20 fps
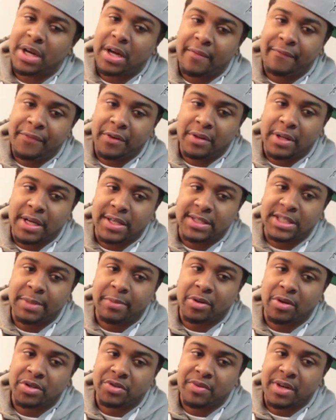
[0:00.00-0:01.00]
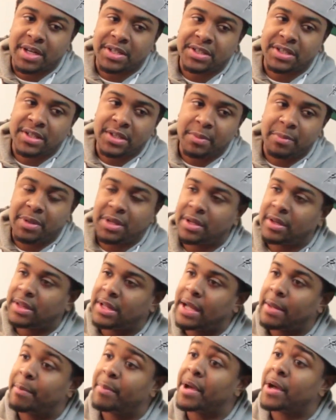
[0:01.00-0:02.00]
but I feel like some of those records could have been a
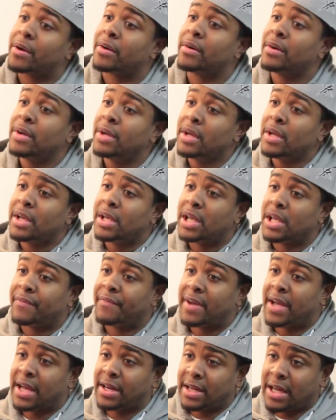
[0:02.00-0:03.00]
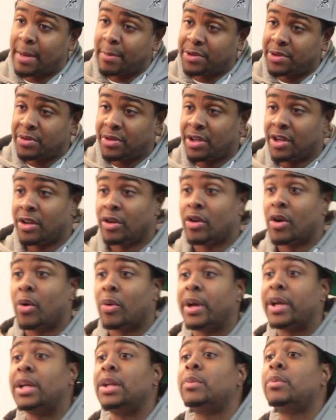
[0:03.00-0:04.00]
lot better if I had the opportunity to
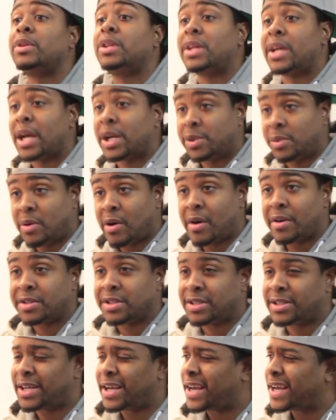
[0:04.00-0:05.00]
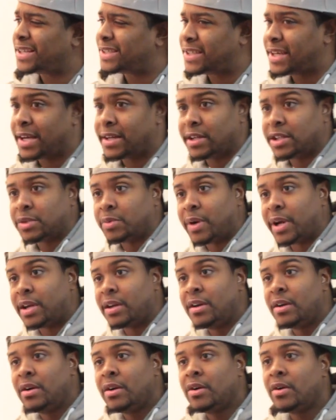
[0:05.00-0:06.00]
go in with the actual artist and say, hey, say it this way.
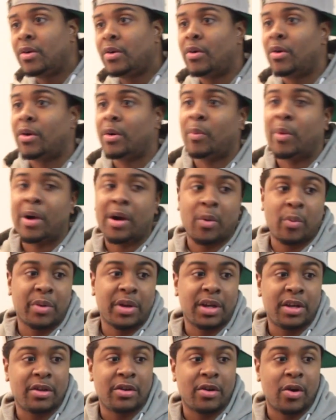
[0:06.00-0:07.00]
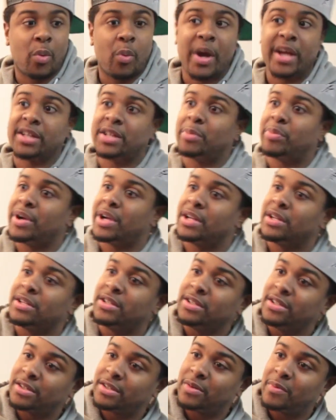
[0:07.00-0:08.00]
Or why don't we, you know, wait to bring in the
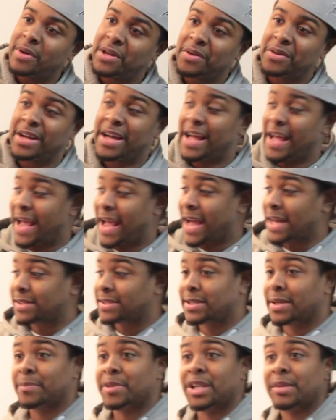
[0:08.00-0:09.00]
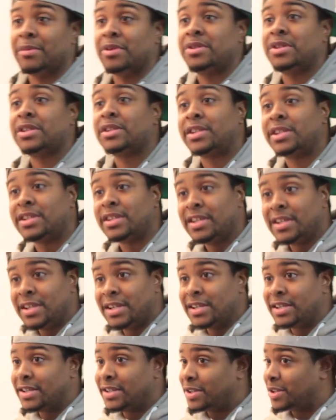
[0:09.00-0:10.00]
hook? Why don't I add something musically,
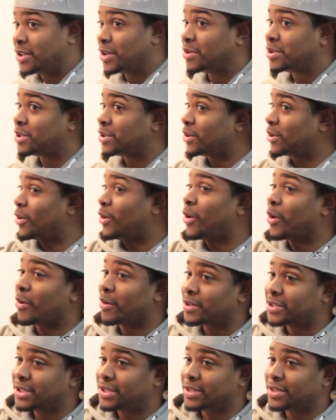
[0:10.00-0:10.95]
you know, to the chorus?